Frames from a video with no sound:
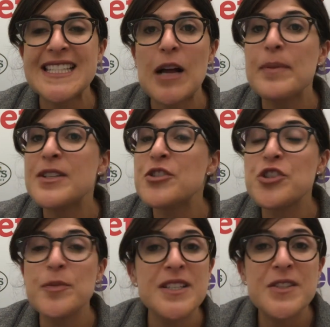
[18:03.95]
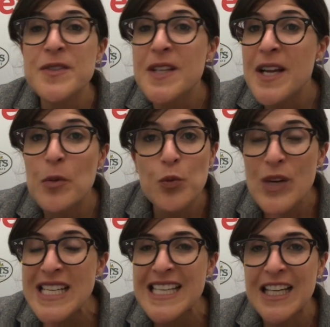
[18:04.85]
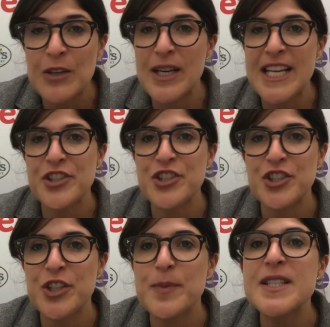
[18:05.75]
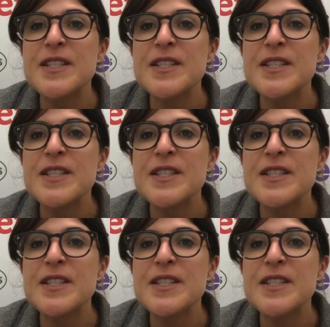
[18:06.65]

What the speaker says: set up? Distributors also help with retailer relationships.